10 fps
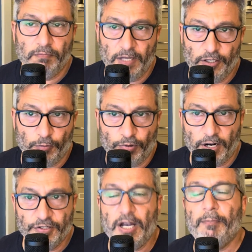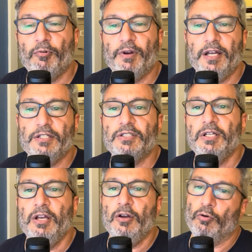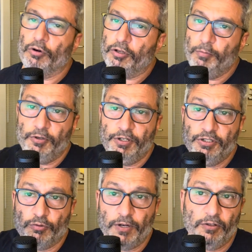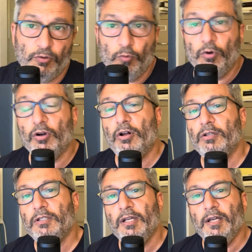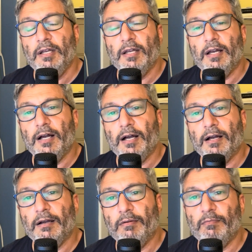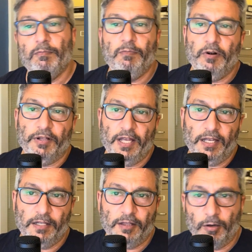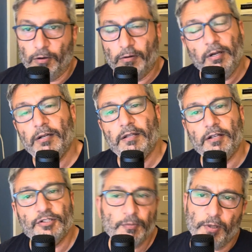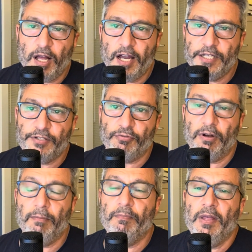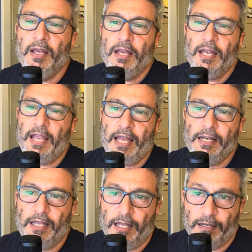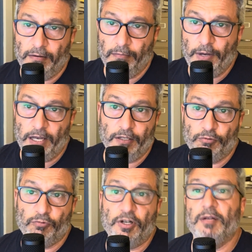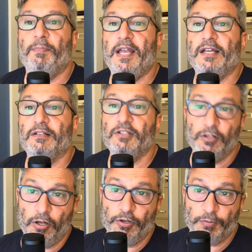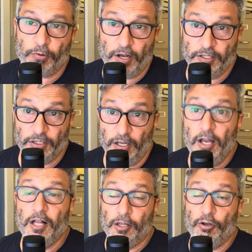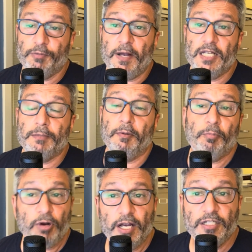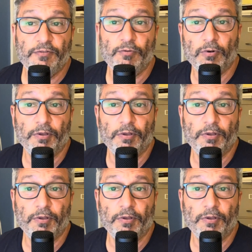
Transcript: enterprise operates, or communities around the world where they get their supplies from, and by trying to pay the lowest possible price for